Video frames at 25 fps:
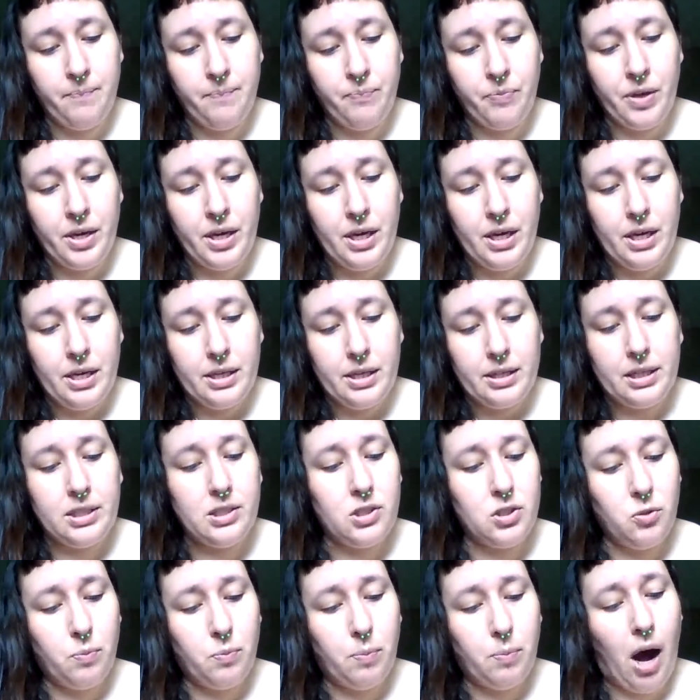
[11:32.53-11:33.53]
These new
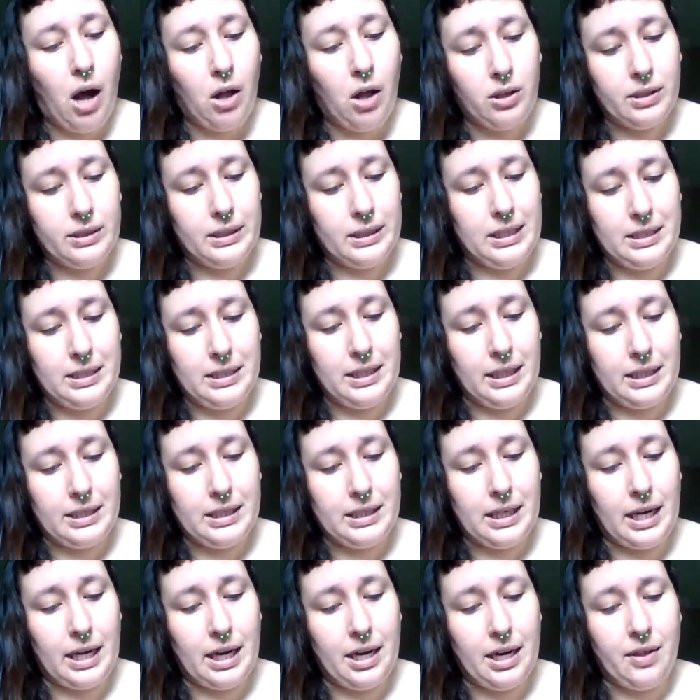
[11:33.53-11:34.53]
policies dictated
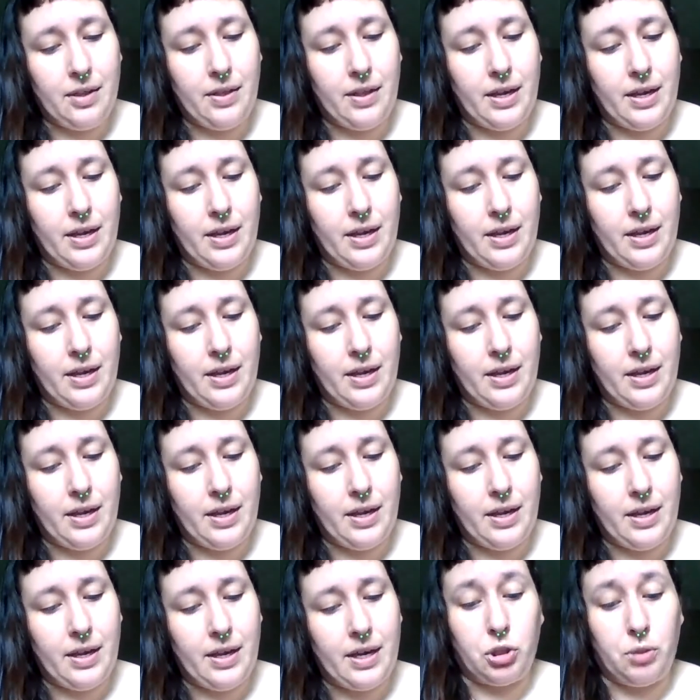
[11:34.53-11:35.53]
that
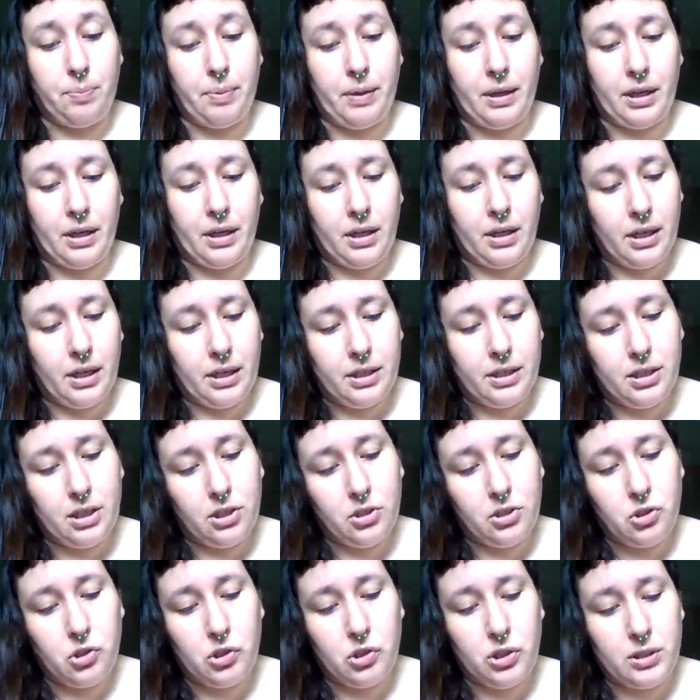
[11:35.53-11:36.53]
devil-worshipping
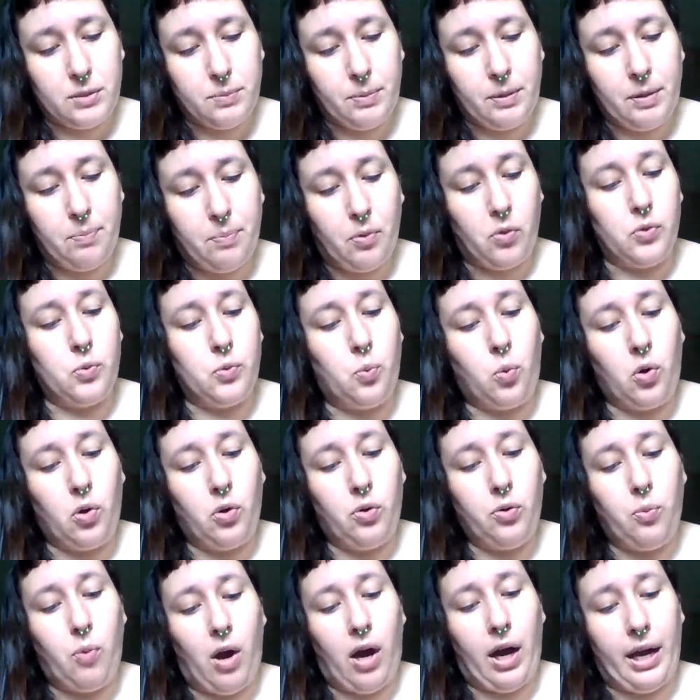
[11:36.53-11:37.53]
Indigenous peoples
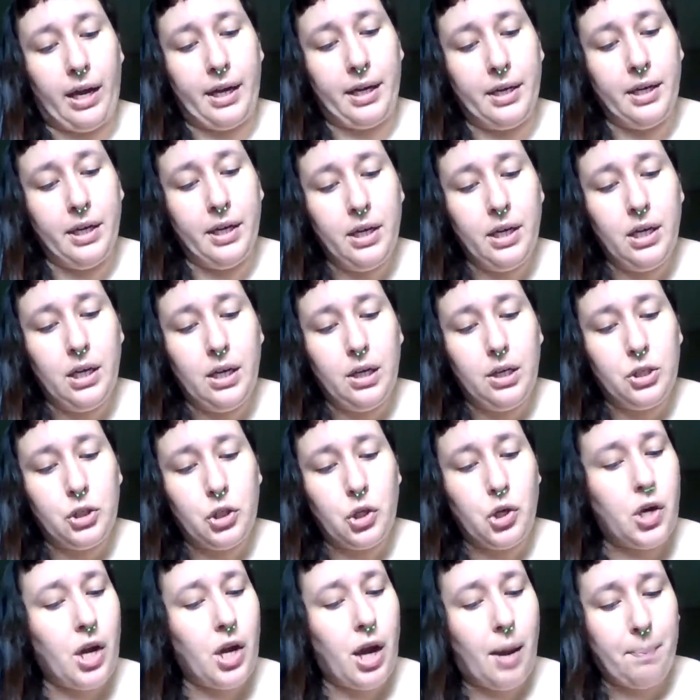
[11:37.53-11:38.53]
worldwide
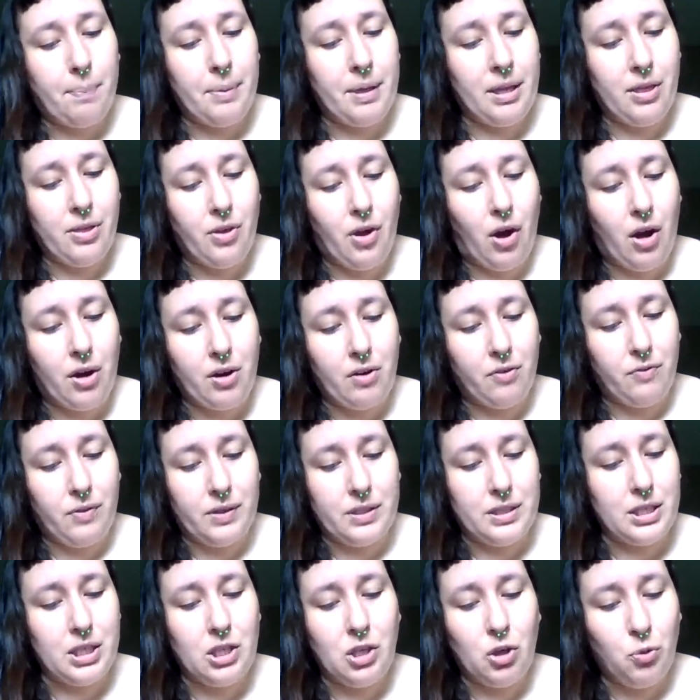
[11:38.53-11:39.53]
should not be thought of
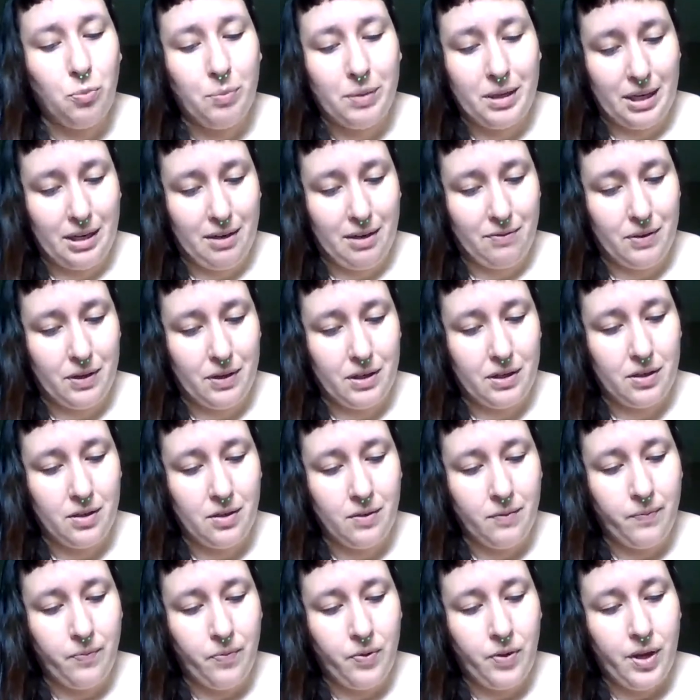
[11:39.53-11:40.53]
as human even,
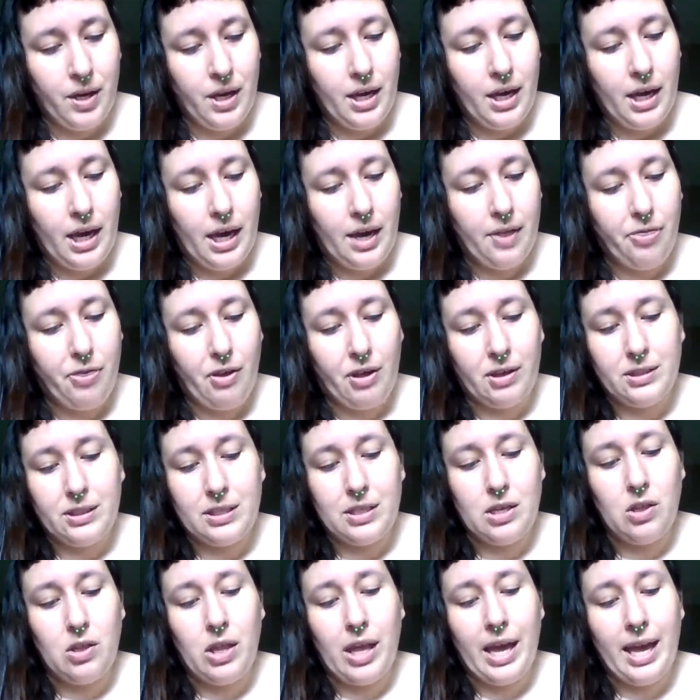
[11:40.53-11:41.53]
and thus the
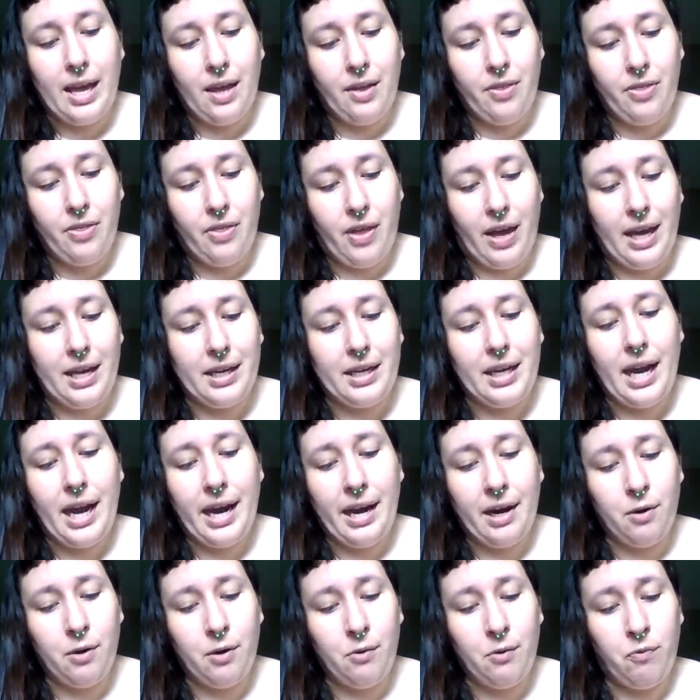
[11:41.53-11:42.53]
land they had cared
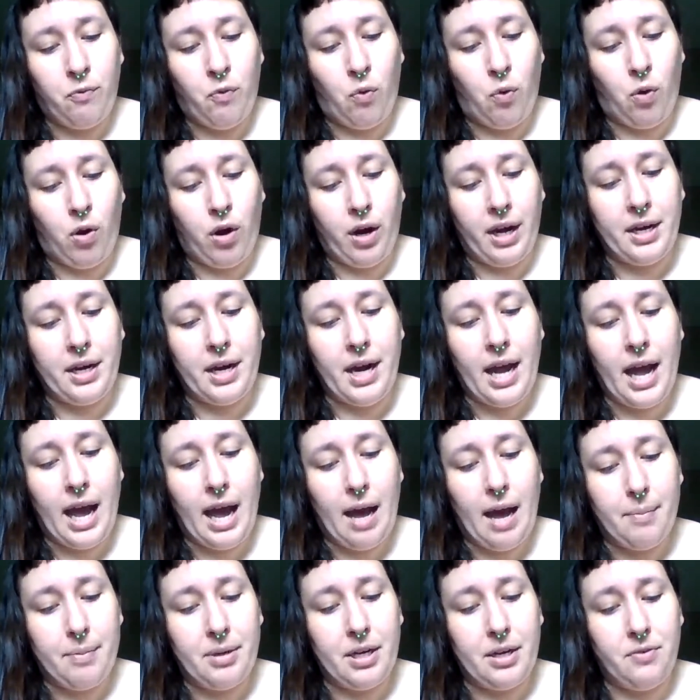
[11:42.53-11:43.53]
for and
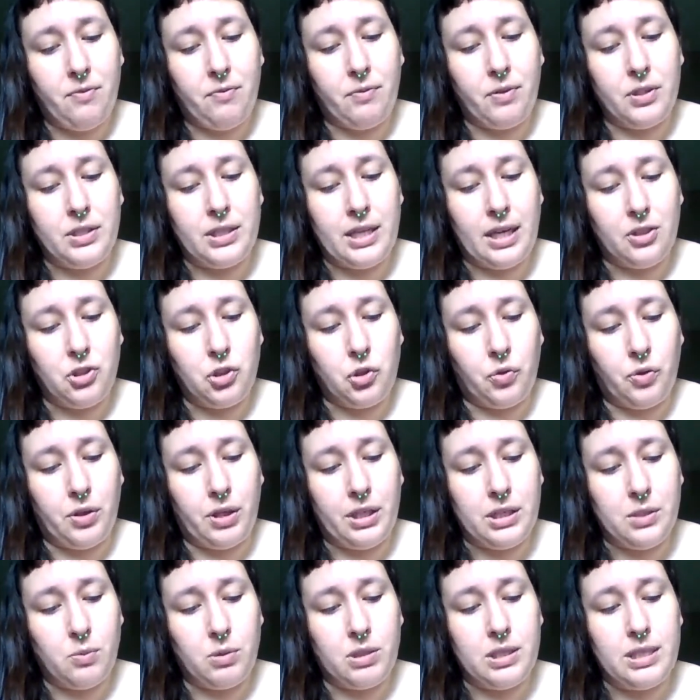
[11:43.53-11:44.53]
inhabited for centuries
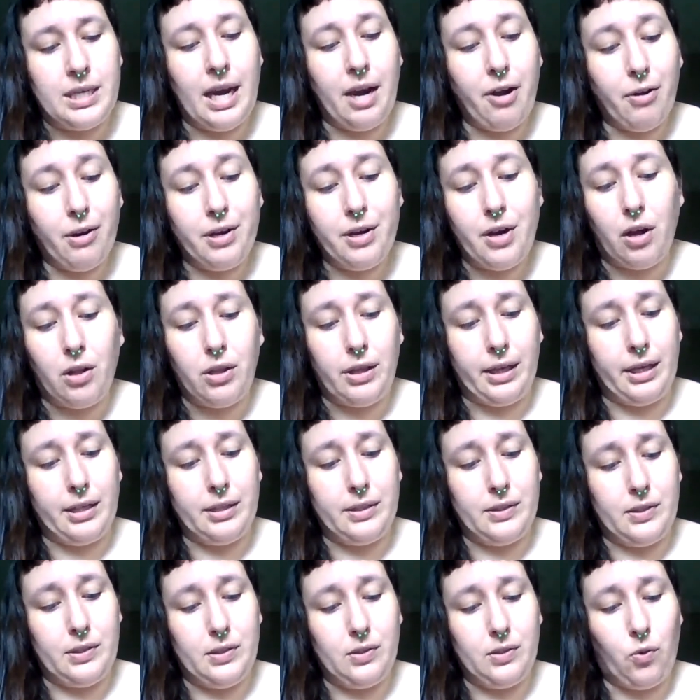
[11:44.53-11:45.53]
was terra
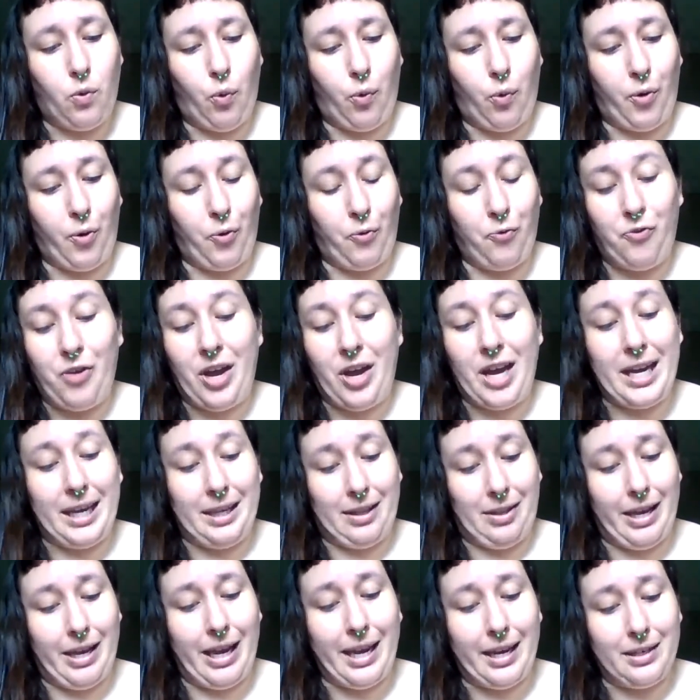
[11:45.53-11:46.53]
nullius, or vacant
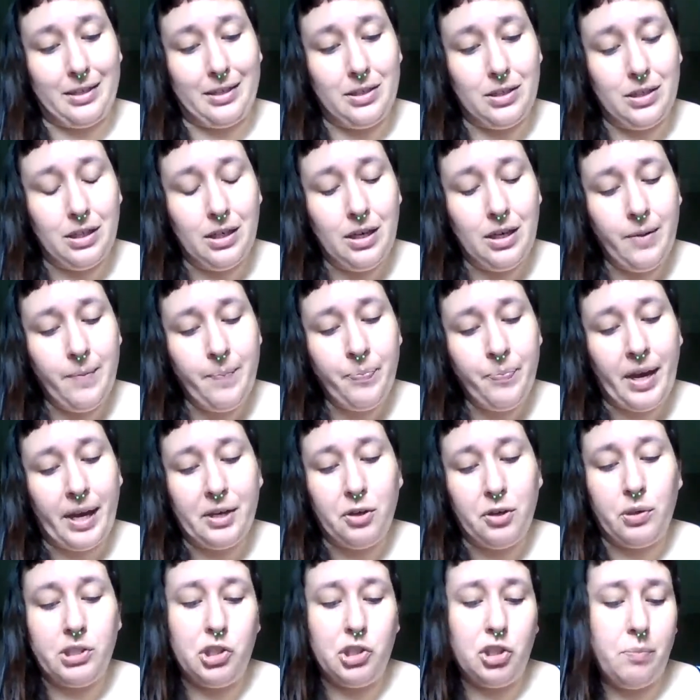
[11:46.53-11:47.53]
land, and
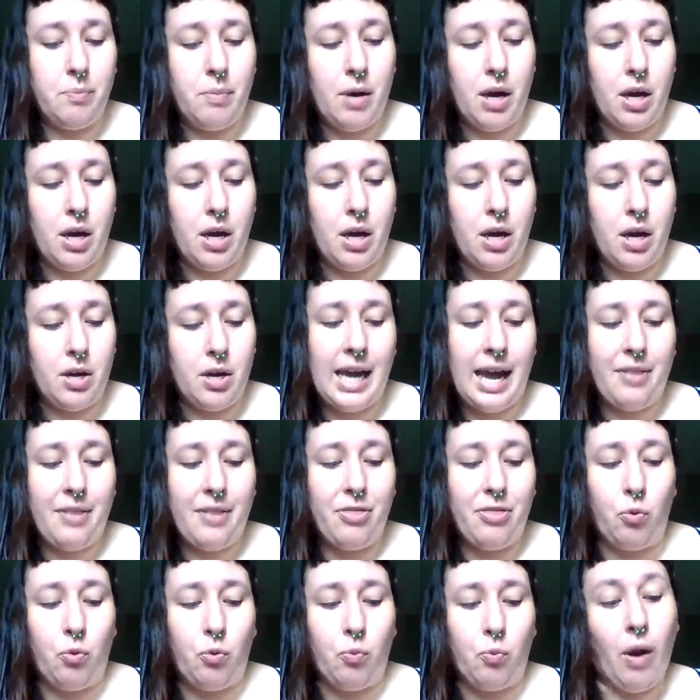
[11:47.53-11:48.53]
Christian monarchs had
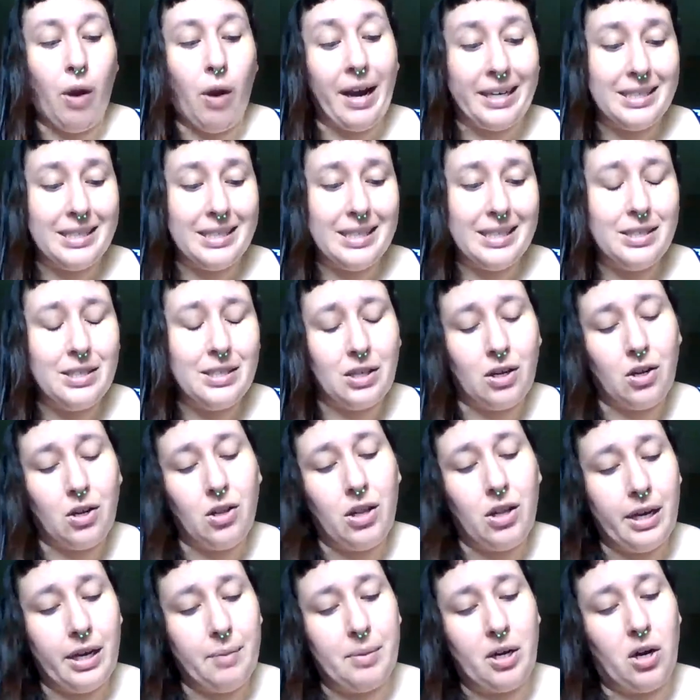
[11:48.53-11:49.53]
the right to
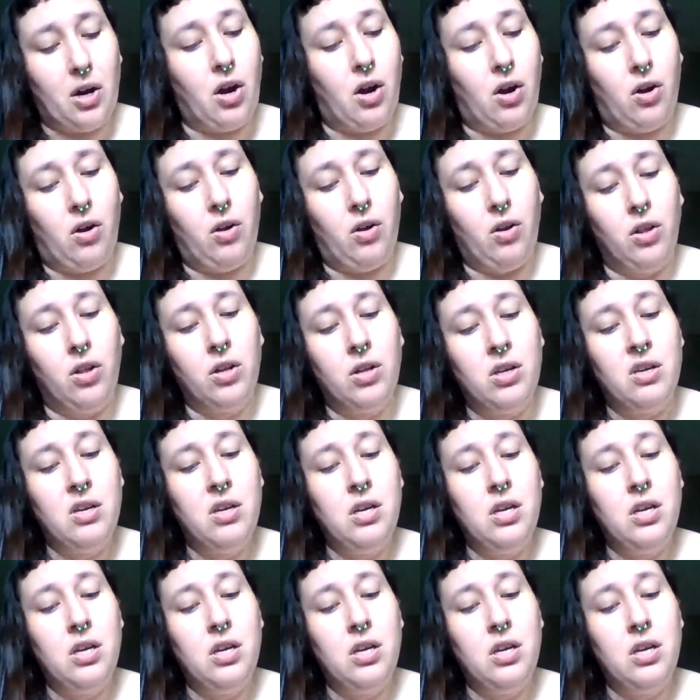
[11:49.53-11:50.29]
claim it all.